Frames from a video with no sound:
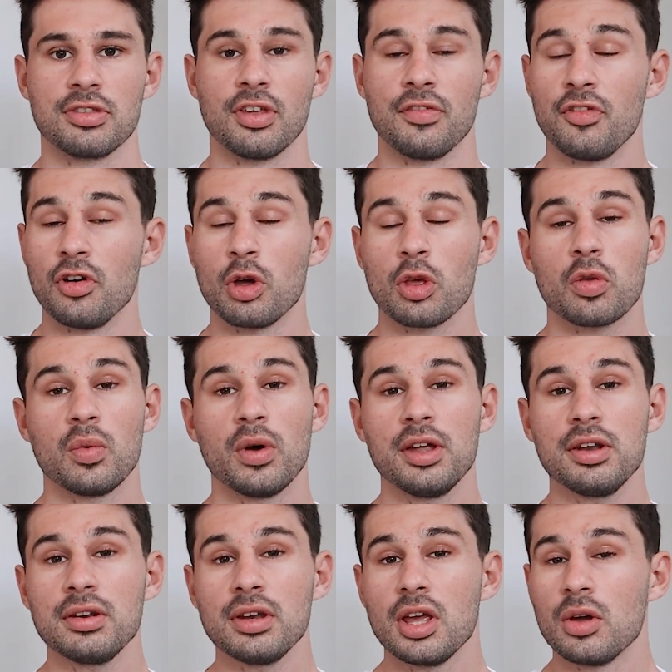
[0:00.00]
The first
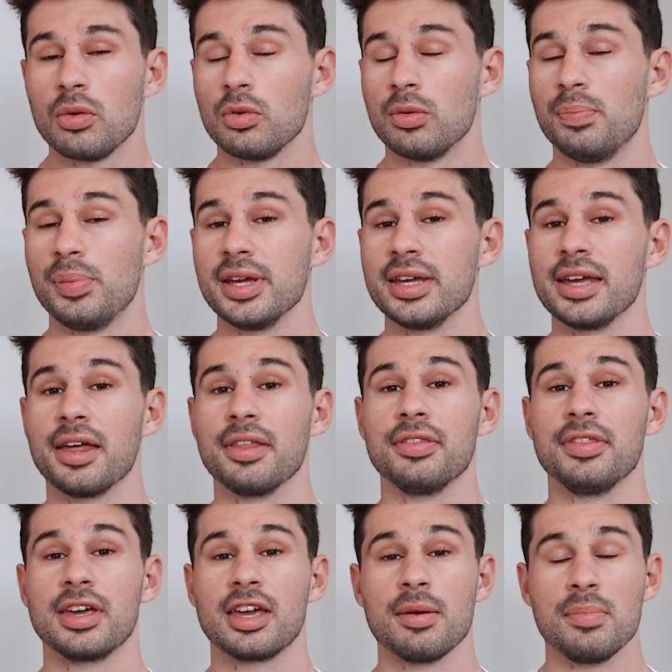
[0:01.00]
one would be
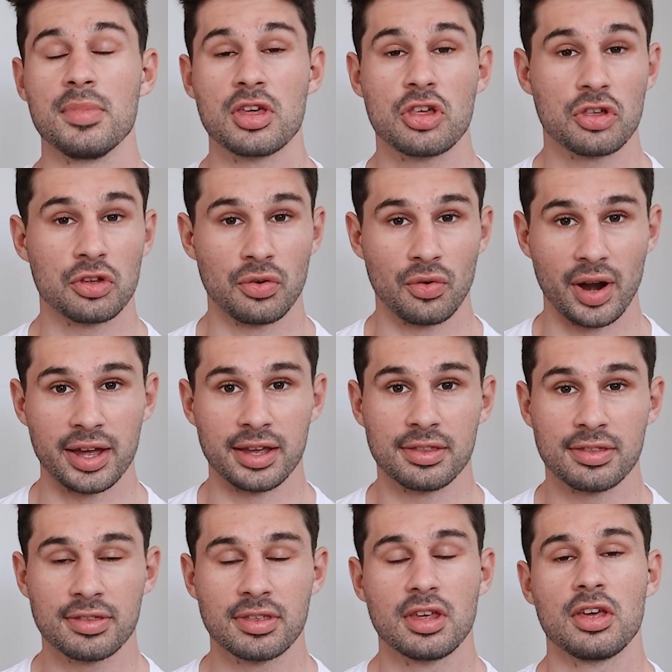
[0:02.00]
the commission
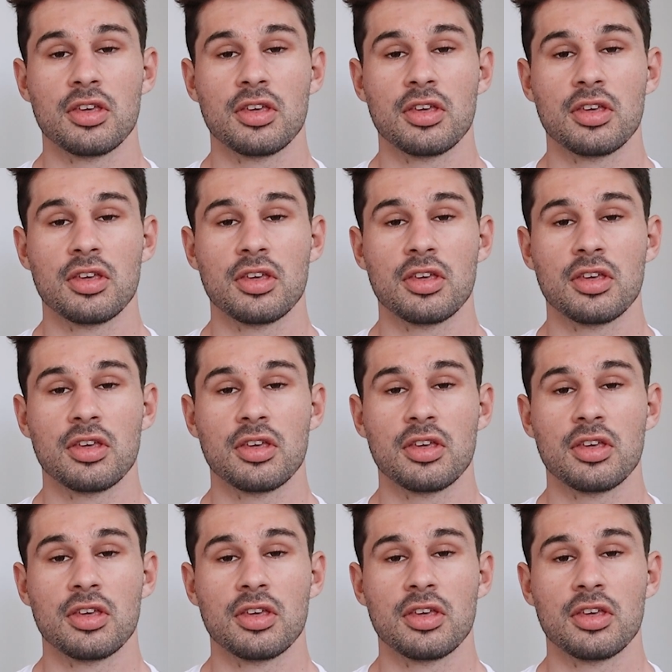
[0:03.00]
rates.